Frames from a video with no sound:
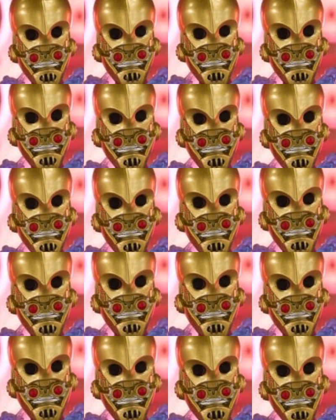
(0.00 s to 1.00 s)
was
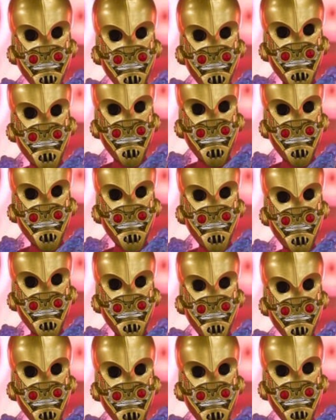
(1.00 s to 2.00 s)
clearly of an artwork
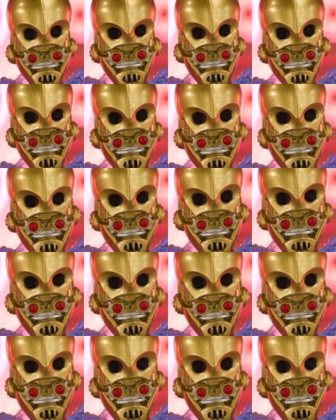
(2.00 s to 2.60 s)
of the cog with the